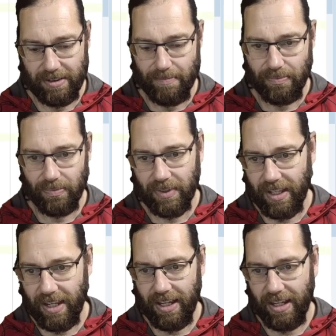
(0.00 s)

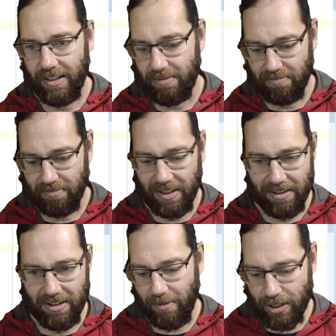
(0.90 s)
and you have a
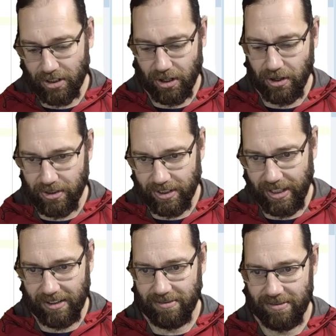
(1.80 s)
bunch of code, and
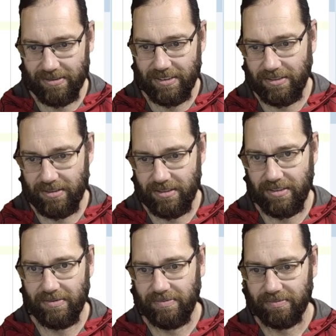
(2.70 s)
then
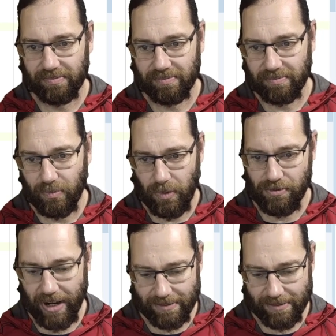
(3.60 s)
we free it.